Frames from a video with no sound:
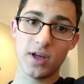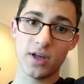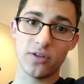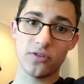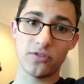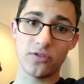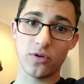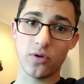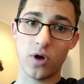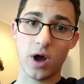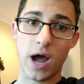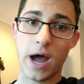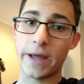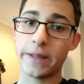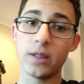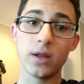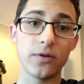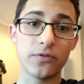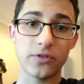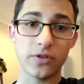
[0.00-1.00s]
So
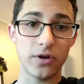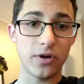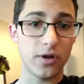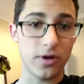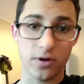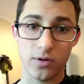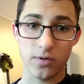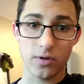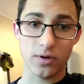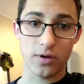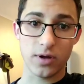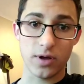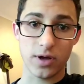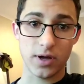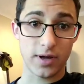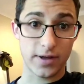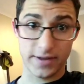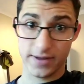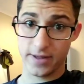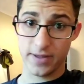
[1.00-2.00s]
I'd love to know
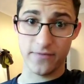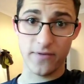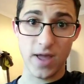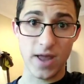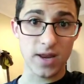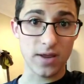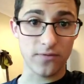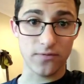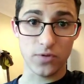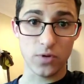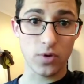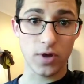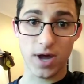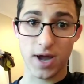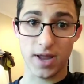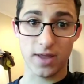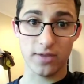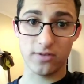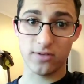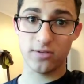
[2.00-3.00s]
uh, if any of you
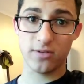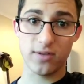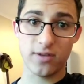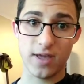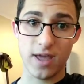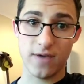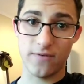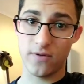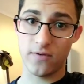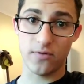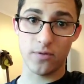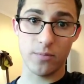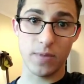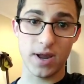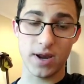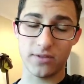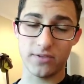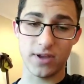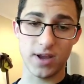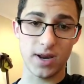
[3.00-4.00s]
guys have ever
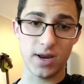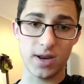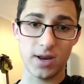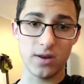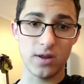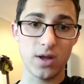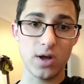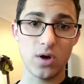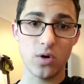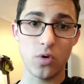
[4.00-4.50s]
meditated,